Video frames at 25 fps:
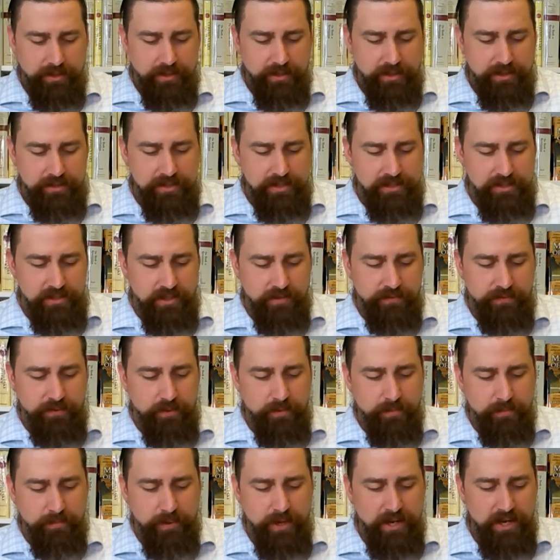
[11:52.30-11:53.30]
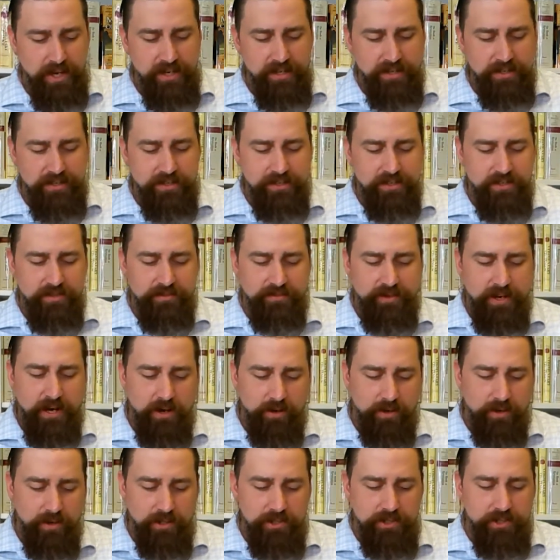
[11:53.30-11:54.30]
He says, If you bite and
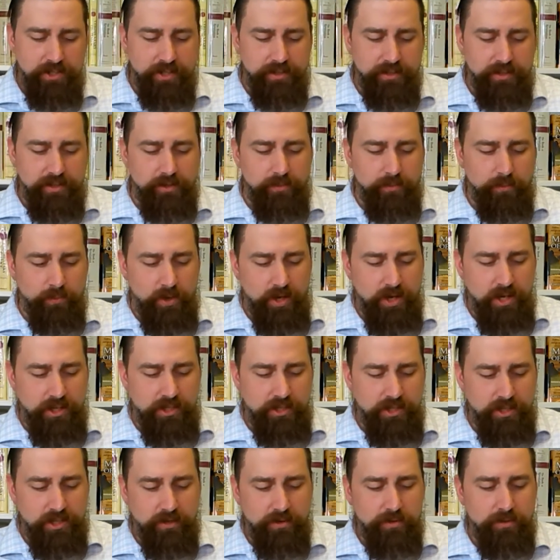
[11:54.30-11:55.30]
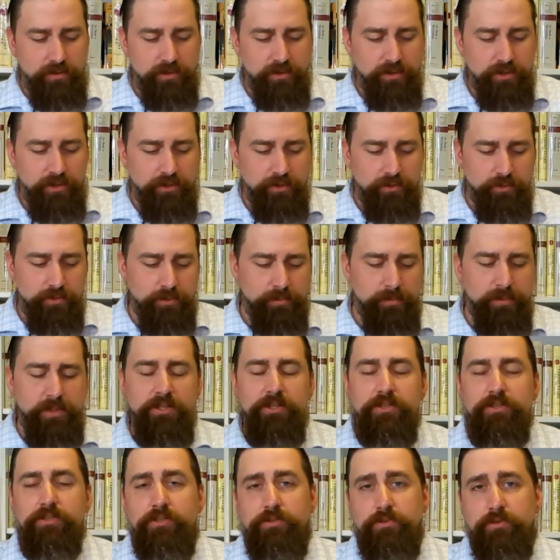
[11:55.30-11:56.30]
devour each other, watch out, or you will be
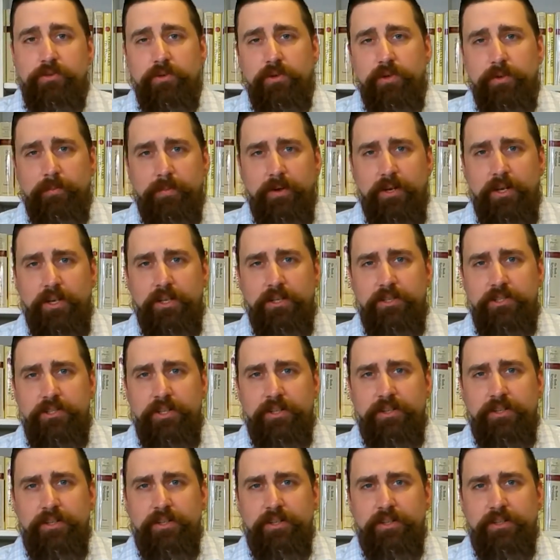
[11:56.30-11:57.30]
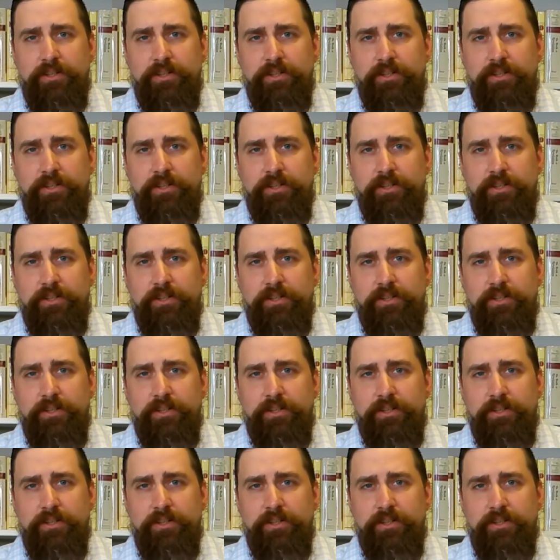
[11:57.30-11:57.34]
destroyed by each other.